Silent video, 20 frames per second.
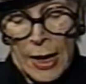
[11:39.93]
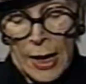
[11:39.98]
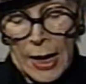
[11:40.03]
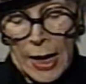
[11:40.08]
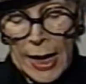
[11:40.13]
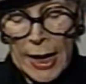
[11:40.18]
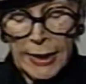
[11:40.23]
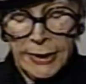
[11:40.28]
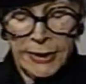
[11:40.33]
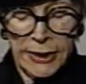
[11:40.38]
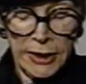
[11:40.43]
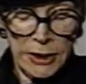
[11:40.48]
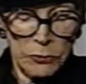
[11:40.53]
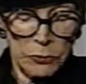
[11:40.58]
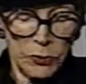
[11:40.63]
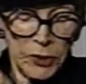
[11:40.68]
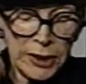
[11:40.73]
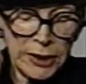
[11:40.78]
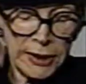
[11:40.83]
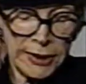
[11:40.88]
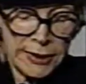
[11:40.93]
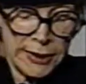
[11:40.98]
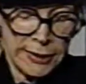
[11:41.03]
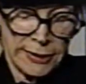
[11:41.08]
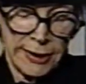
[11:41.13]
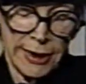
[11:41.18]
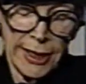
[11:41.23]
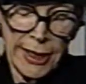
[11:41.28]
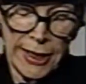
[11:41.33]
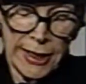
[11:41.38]
I did win a
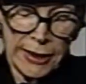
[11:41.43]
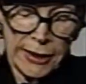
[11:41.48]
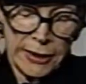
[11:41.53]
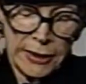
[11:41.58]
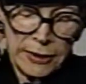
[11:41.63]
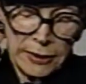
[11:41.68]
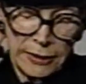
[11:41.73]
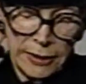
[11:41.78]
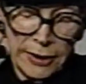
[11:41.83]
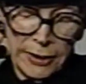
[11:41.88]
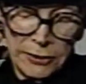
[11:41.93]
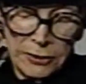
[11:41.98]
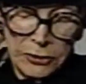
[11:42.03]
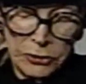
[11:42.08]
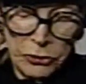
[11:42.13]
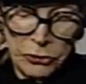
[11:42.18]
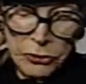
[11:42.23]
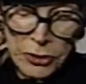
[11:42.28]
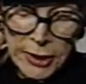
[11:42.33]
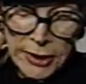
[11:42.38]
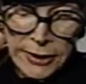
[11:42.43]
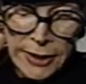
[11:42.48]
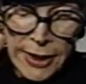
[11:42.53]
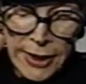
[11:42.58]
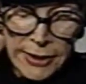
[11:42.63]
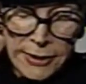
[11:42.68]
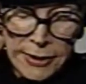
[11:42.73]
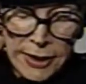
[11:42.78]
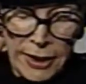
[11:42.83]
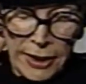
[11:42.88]
delay, and during
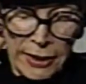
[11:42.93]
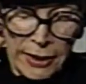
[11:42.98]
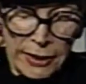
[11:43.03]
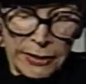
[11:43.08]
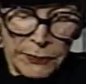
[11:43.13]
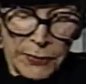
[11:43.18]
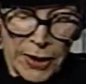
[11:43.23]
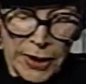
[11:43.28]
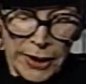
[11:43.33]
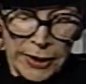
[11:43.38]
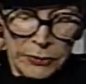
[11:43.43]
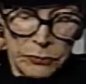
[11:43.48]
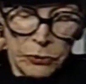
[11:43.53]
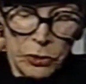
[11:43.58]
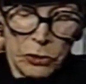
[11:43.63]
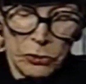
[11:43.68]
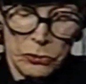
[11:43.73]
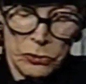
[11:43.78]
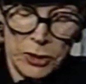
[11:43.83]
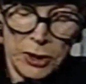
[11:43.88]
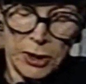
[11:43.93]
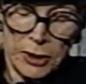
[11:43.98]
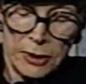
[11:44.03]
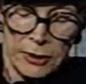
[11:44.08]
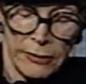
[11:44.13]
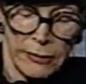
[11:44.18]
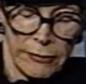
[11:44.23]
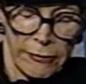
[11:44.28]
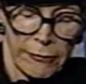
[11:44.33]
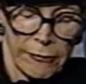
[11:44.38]
that time I wrote
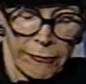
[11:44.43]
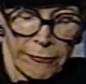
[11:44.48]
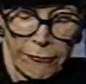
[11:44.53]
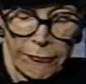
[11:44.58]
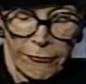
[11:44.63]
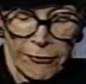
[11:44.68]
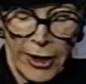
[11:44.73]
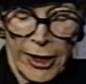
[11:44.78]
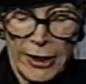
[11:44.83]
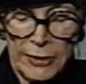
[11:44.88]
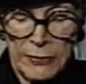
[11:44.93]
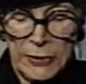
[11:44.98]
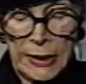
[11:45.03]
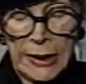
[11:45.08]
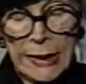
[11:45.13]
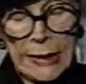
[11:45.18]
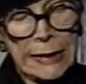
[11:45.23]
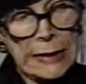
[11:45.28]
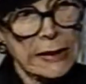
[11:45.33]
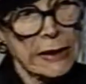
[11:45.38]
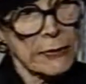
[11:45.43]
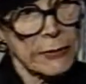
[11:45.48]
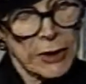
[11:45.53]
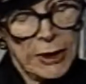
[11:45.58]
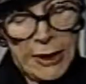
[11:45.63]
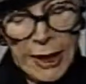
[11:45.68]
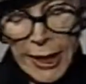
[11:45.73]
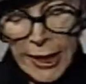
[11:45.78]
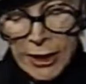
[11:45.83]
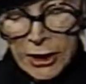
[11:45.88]
Family
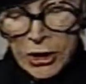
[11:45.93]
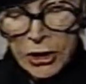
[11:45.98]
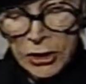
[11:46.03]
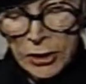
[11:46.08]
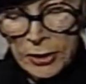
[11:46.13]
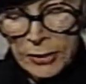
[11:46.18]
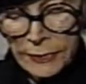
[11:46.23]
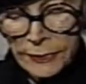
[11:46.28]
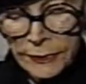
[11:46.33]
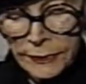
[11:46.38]
Limitation,